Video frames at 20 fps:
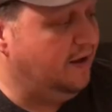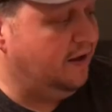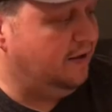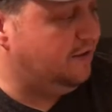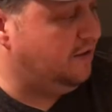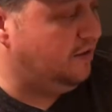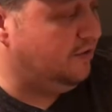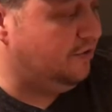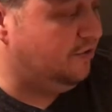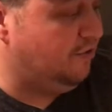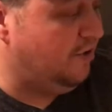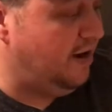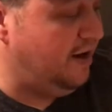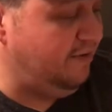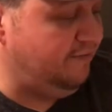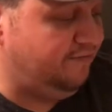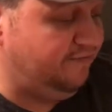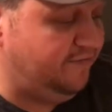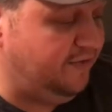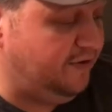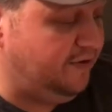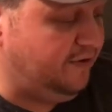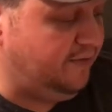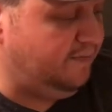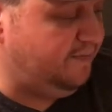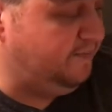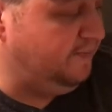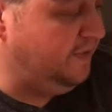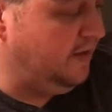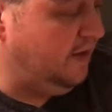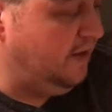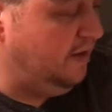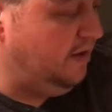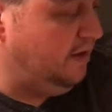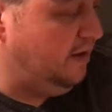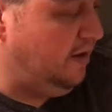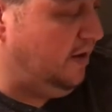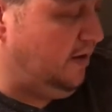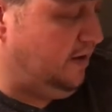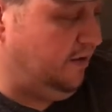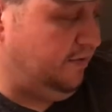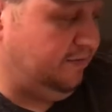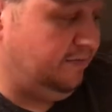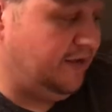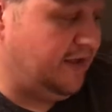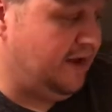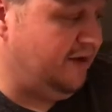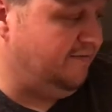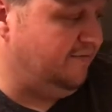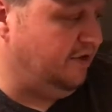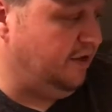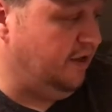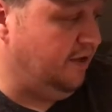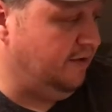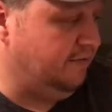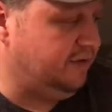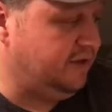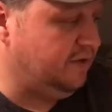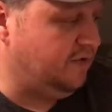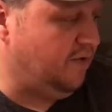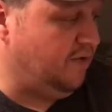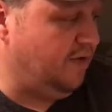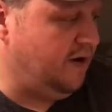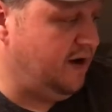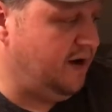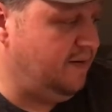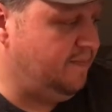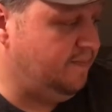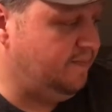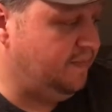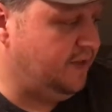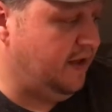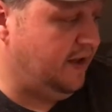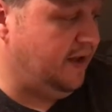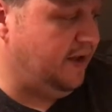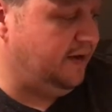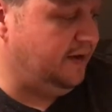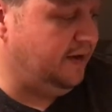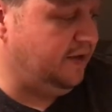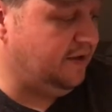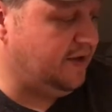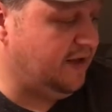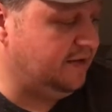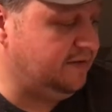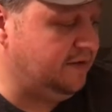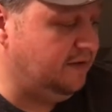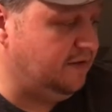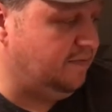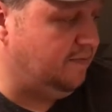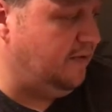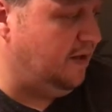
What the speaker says: It's a great film, kind of a love story, and he's got this